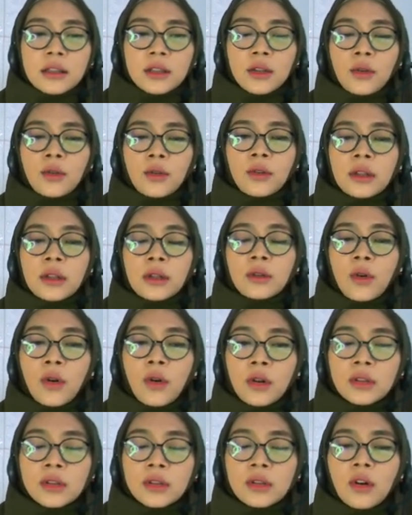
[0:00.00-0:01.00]
so the
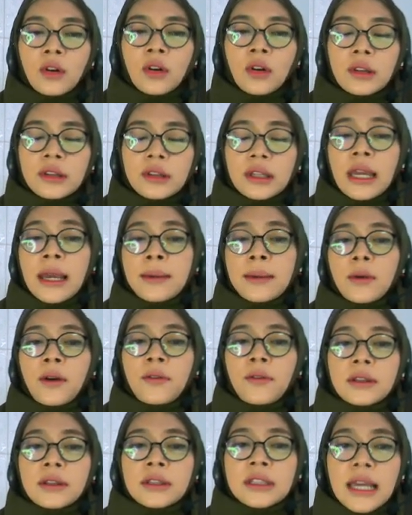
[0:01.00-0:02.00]
goals or the aim
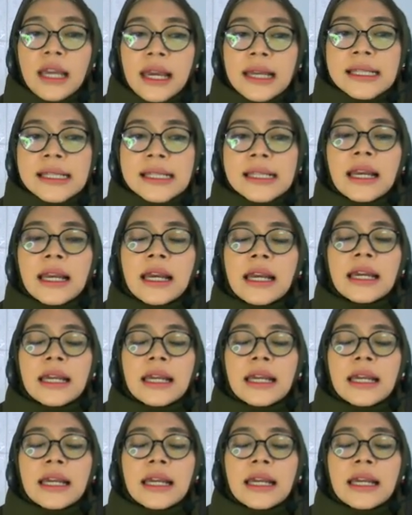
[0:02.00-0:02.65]
of the text,